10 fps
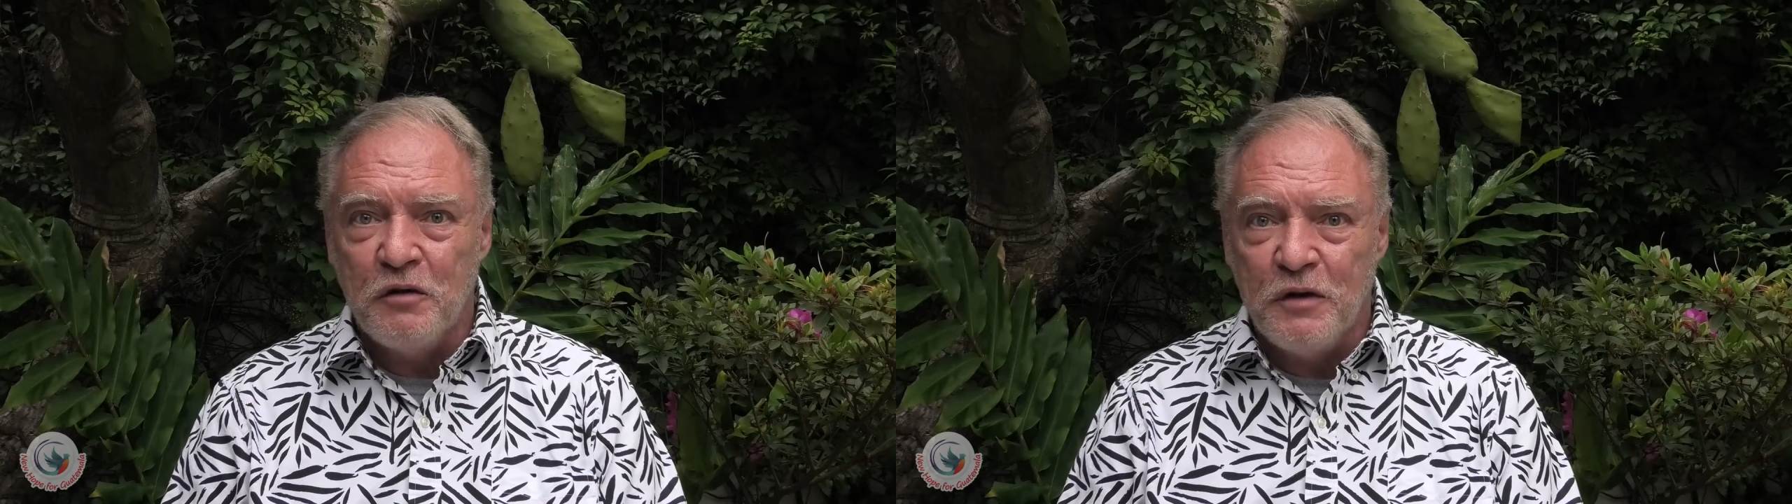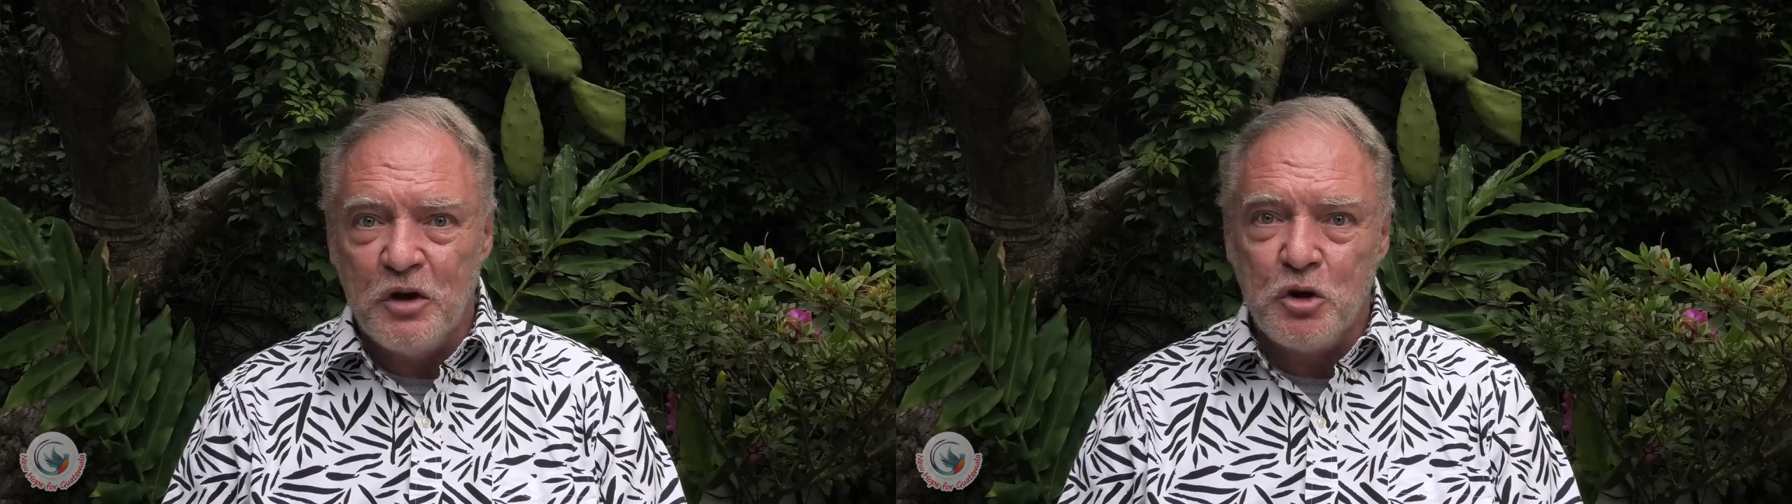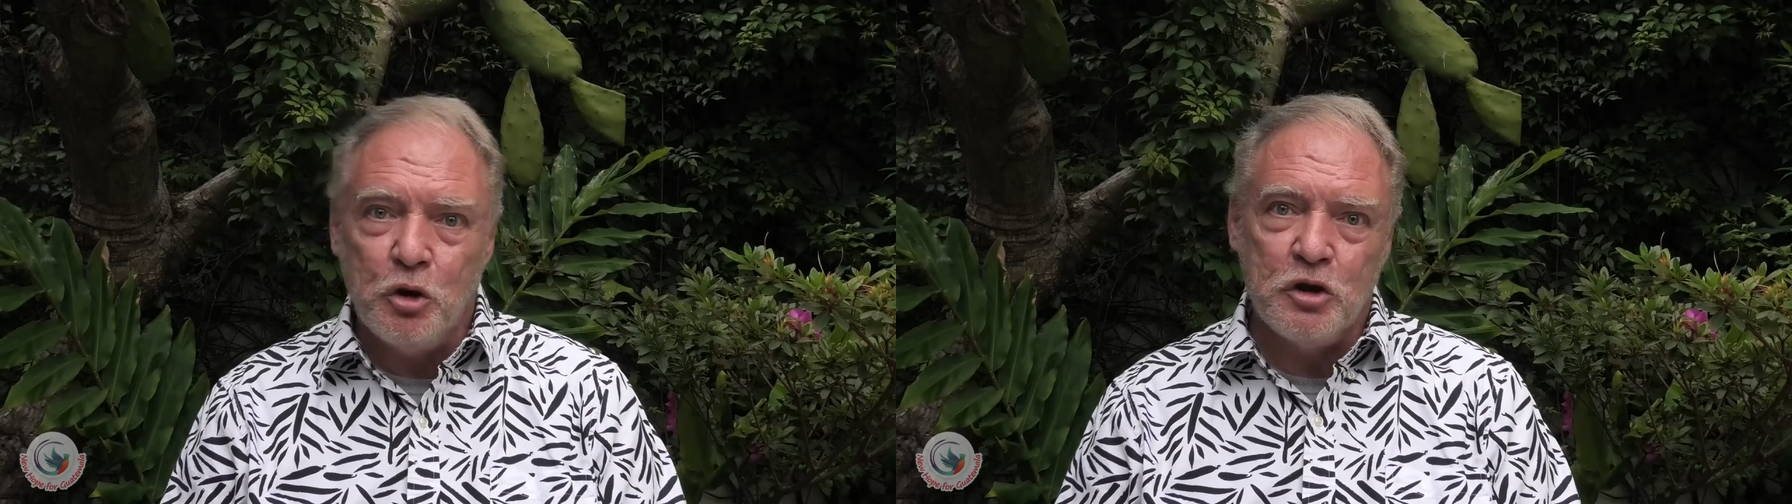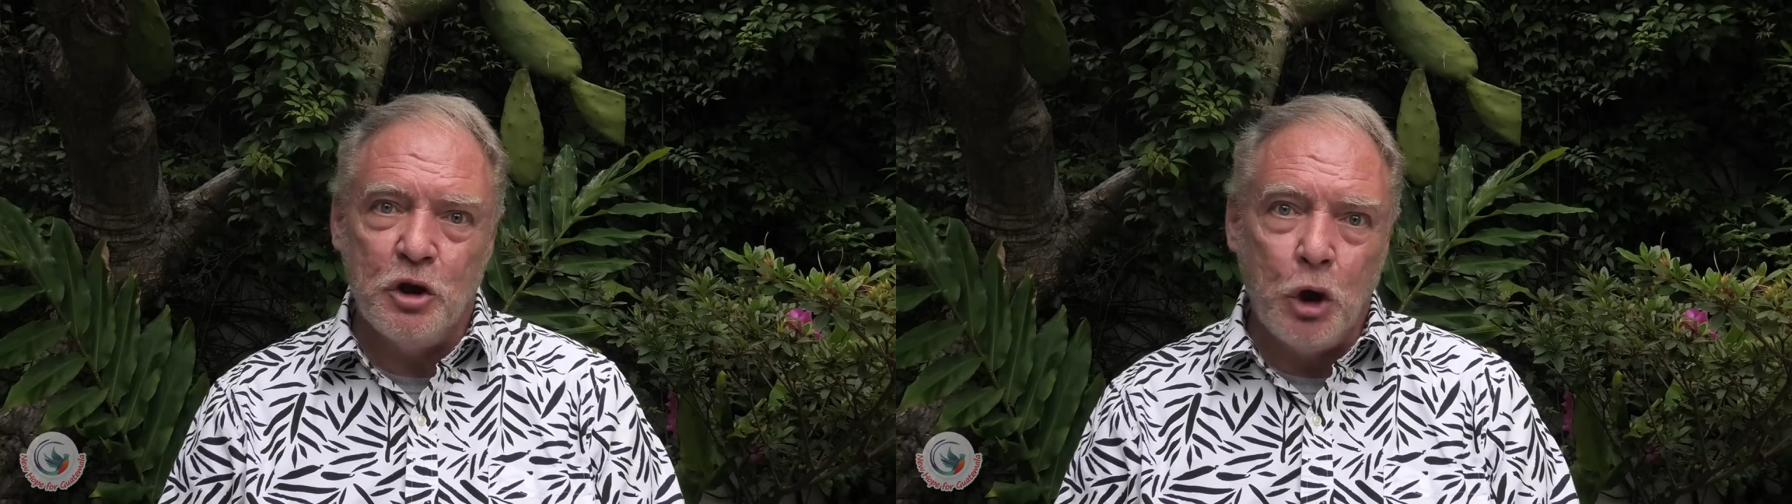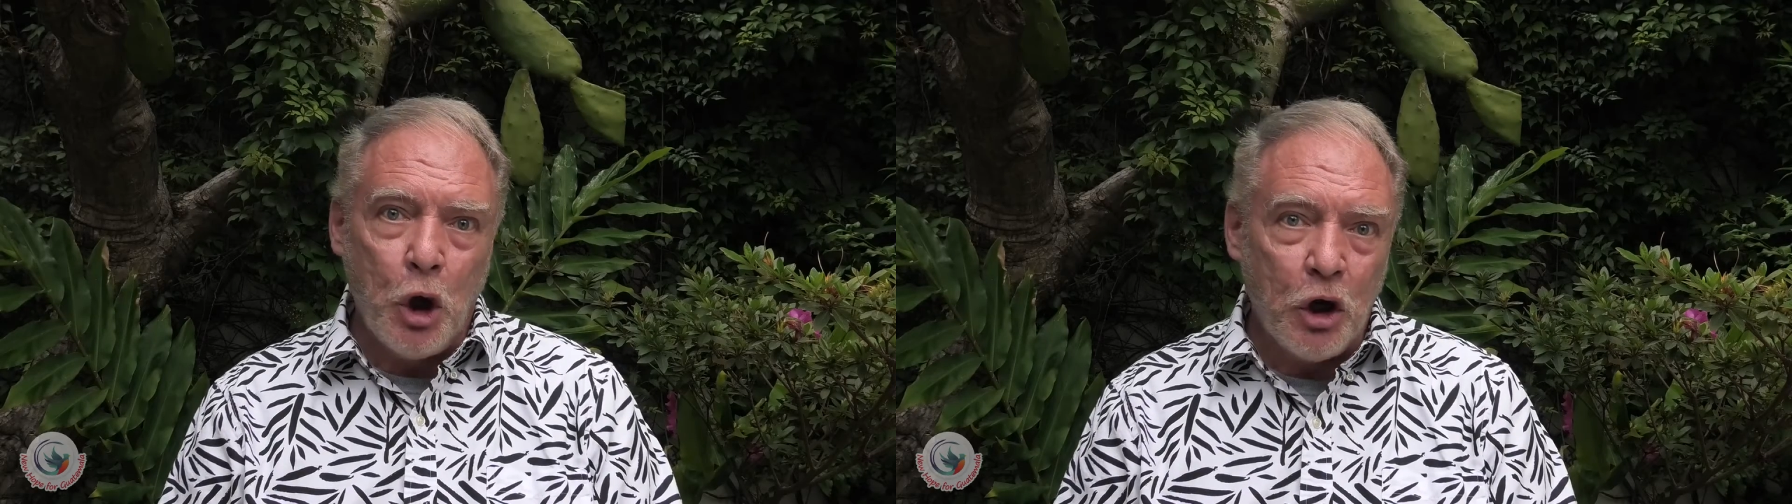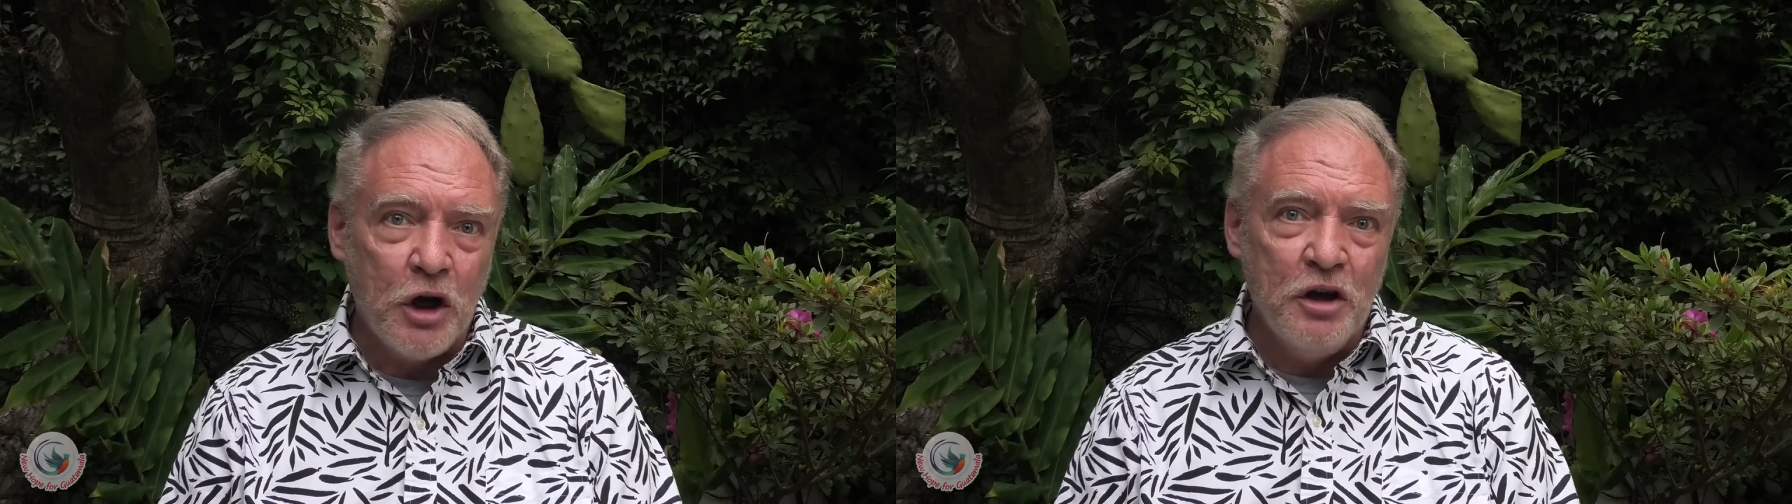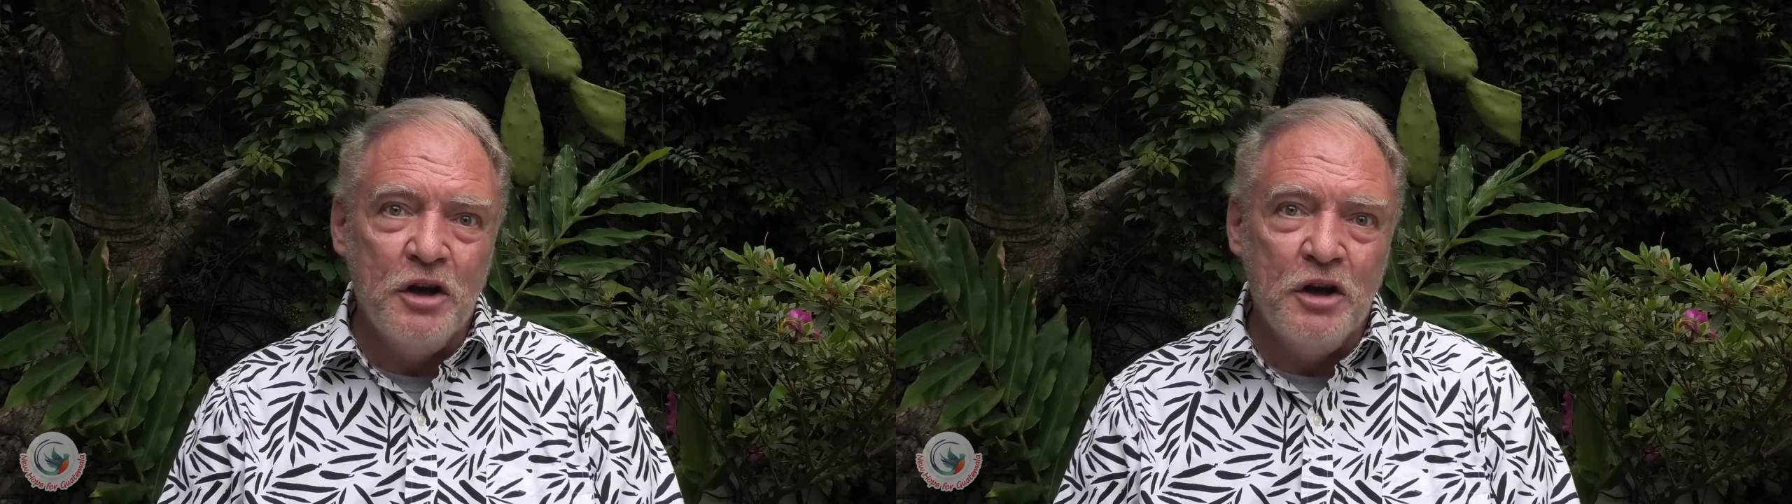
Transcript: officials look.